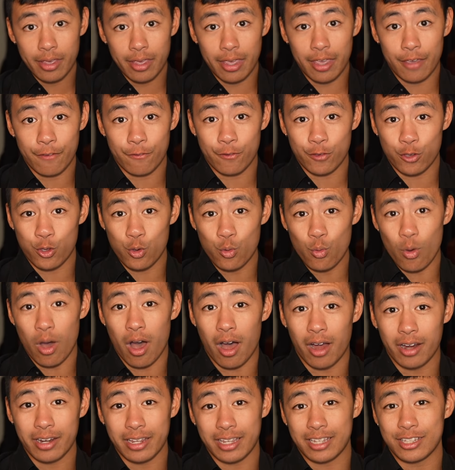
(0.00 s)
if you
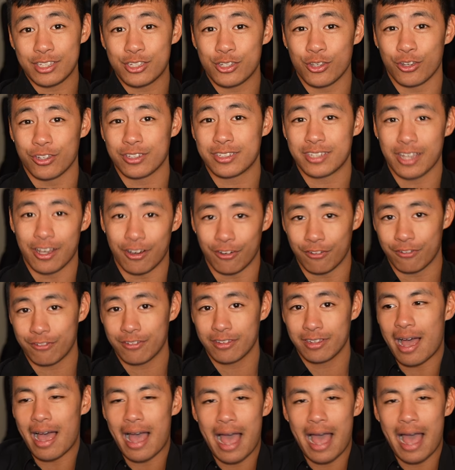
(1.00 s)
aren't into yourself?